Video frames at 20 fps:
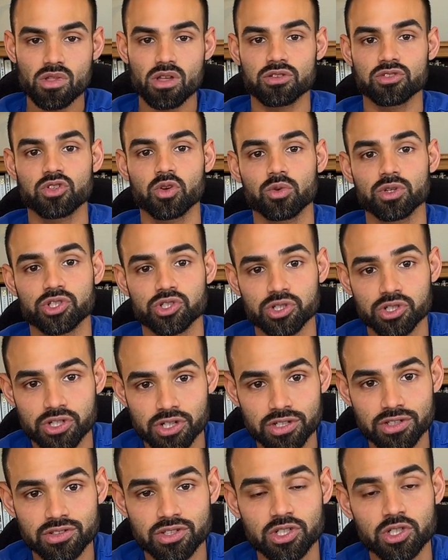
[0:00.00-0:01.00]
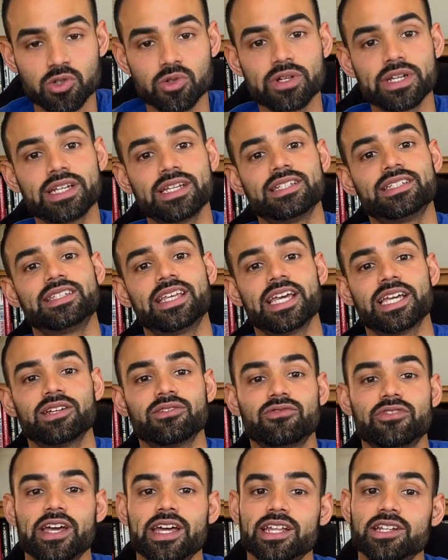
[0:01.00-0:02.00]
So what you could do is take
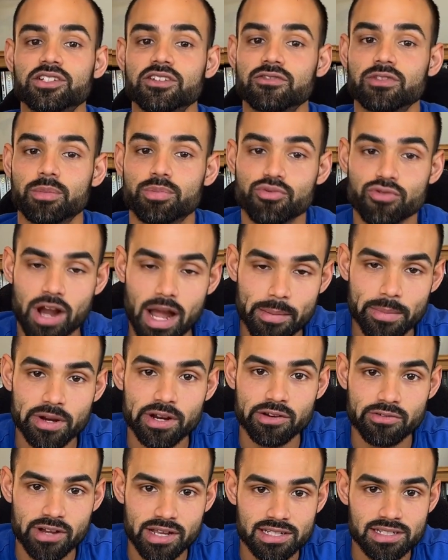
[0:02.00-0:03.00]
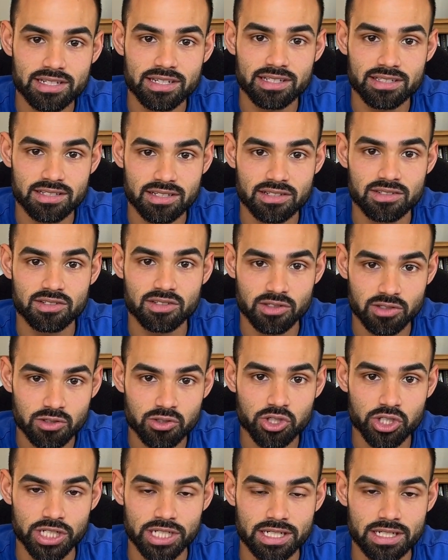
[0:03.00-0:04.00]
advantage of the primary residence
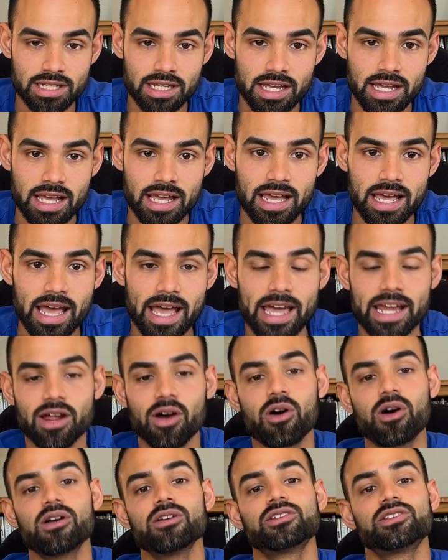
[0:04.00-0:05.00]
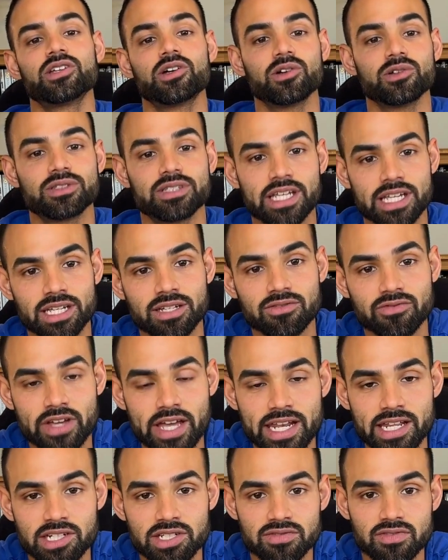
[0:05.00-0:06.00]
exclusion and also take
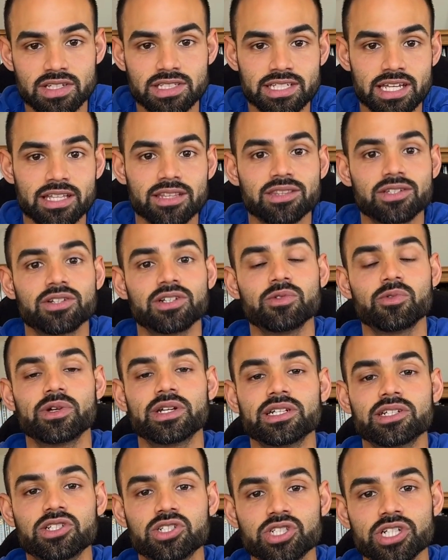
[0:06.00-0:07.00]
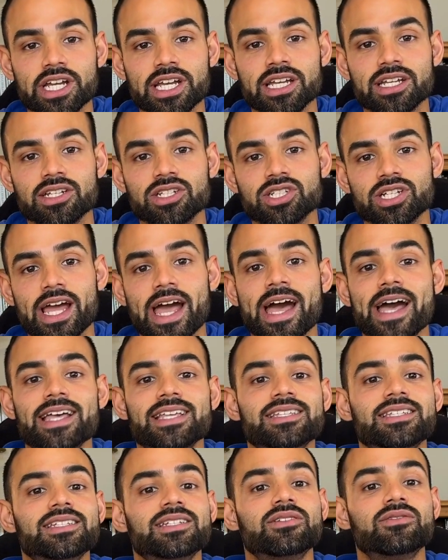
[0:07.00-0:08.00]
advantage of the 1031 exchange
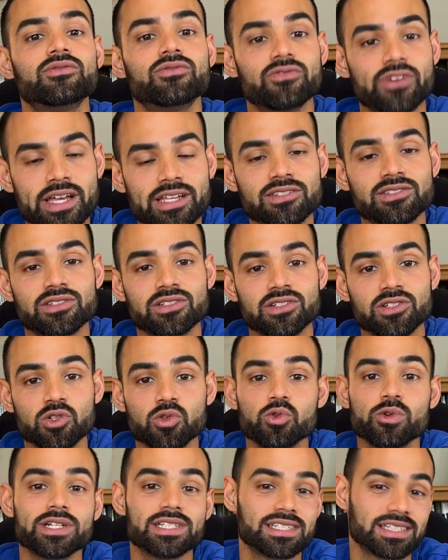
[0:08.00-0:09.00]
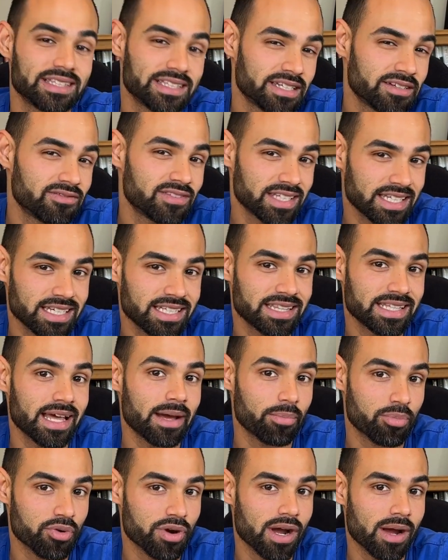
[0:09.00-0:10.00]
as an investor who has lived in
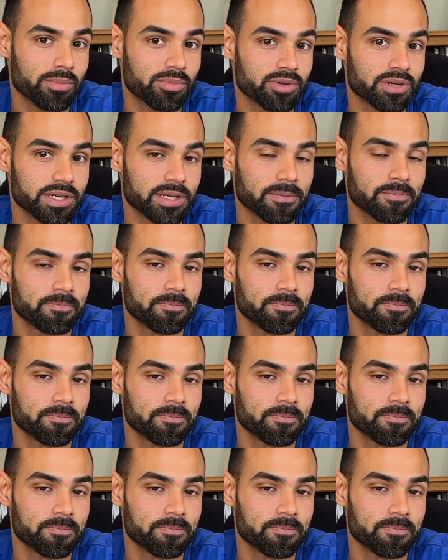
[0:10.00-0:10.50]
that property.